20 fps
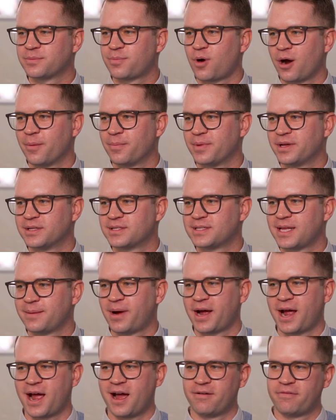departments, they
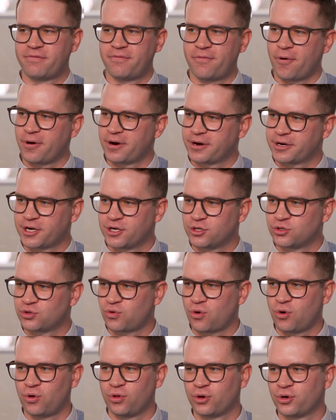might have foreign
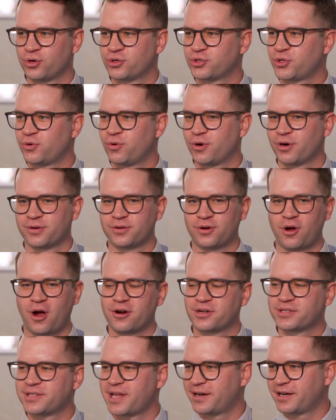controllers who
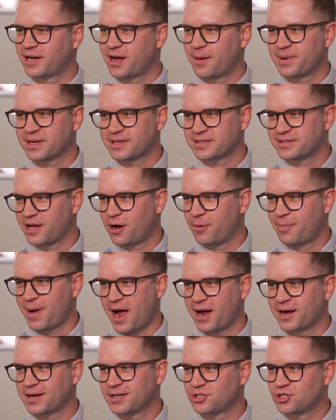are sending up Excel
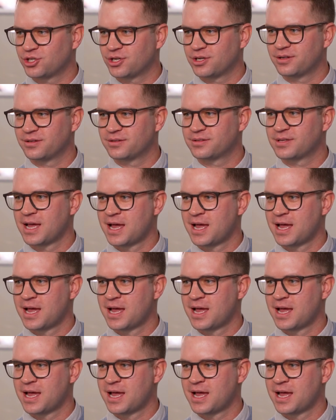packages.